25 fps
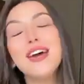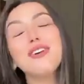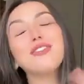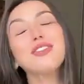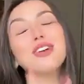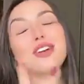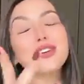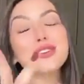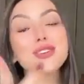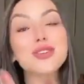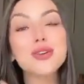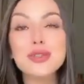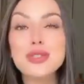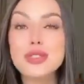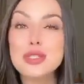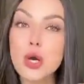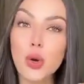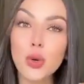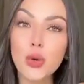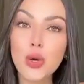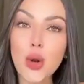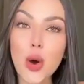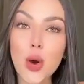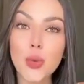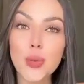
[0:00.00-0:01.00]
For those who
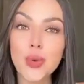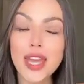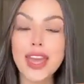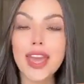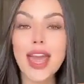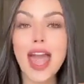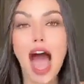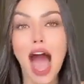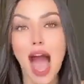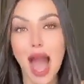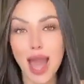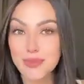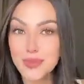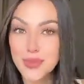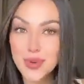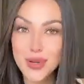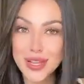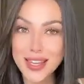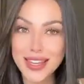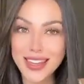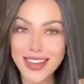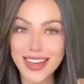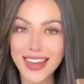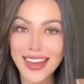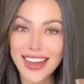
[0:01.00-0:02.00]
don't know me, I'm
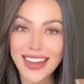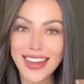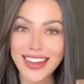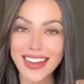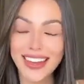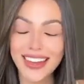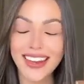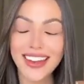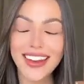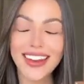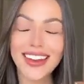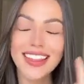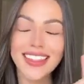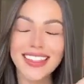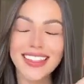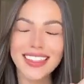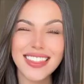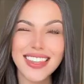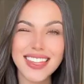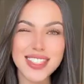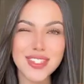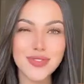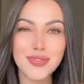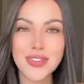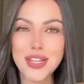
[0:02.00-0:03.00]
Maria, and in
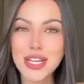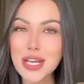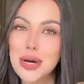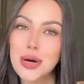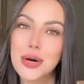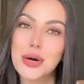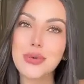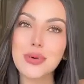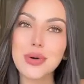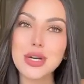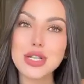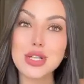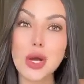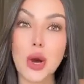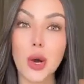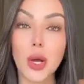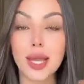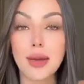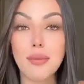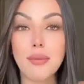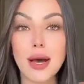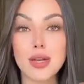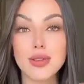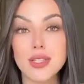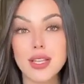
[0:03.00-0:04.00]
this video, we're
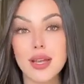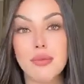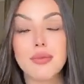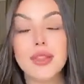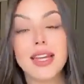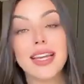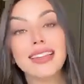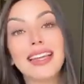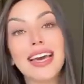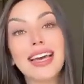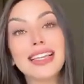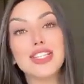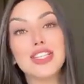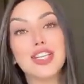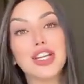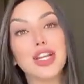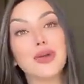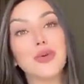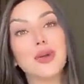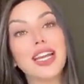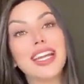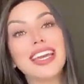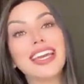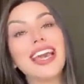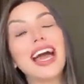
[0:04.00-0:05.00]
talking about something that's
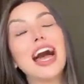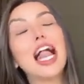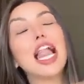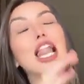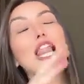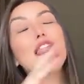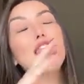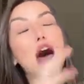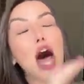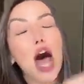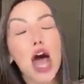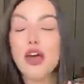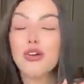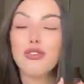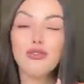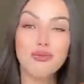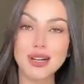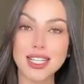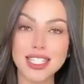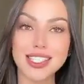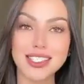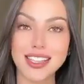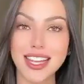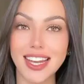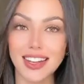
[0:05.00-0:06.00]
generating a lot of
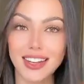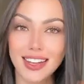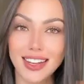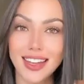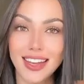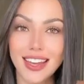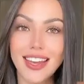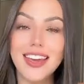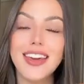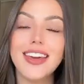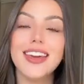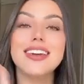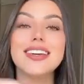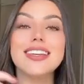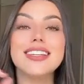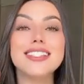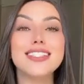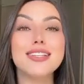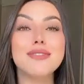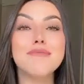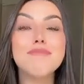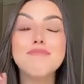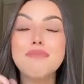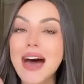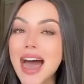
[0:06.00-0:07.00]
buzz lately. It's
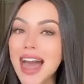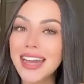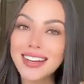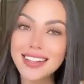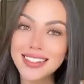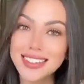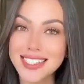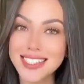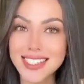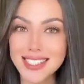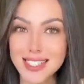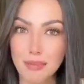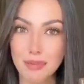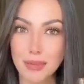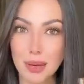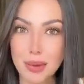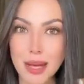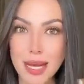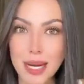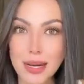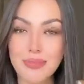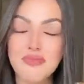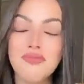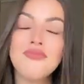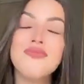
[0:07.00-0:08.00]
the Mitolyn
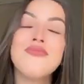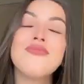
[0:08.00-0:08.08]
supplement.